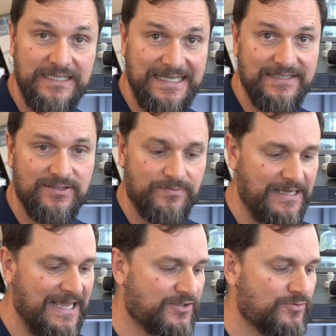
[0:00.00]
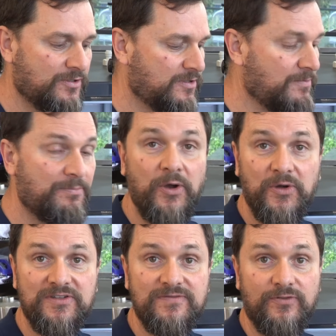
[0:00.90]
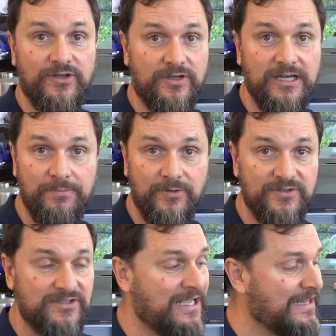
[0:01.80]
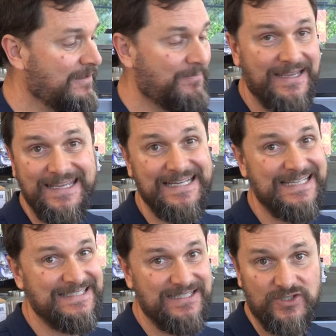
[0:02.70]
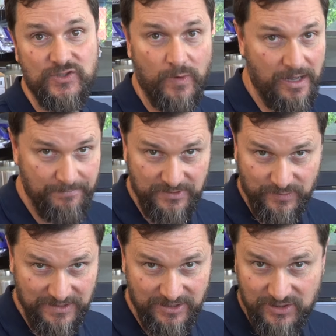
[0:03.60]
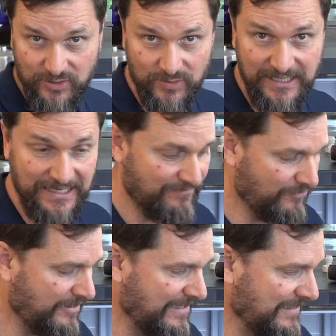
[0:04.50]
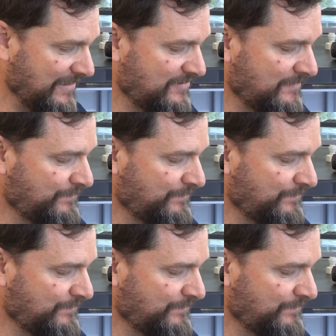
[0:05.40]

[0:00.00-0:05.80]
get some extra components for your couplers that make it easy to swap between the two keg varieties.